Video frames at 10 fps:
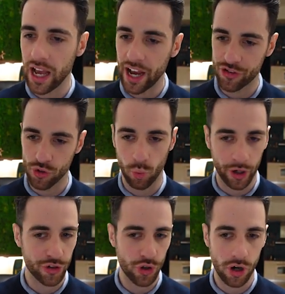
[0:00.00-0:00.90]
Add your
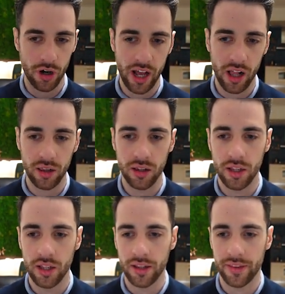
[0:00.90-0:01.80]
one URL
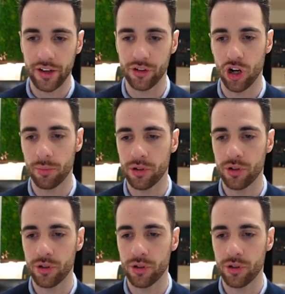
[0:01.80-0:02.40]
that you normally